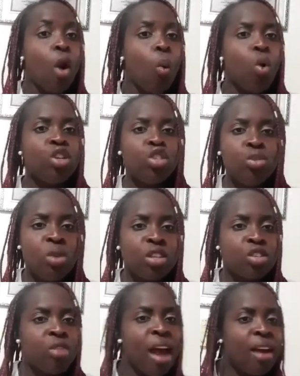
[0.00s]
Once you
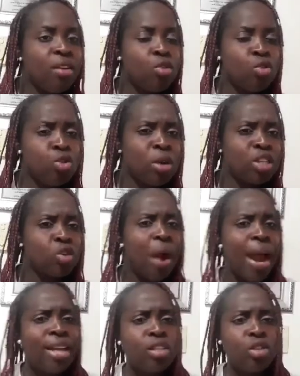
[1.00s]
are
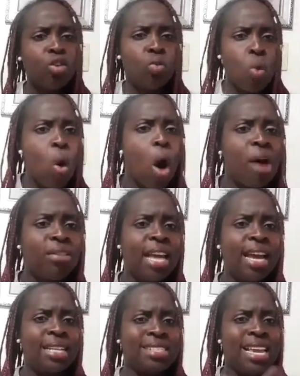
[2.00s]
trying to grow out
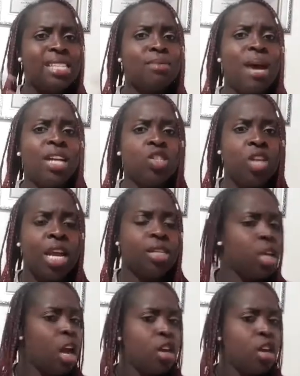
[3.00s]
there, things might change.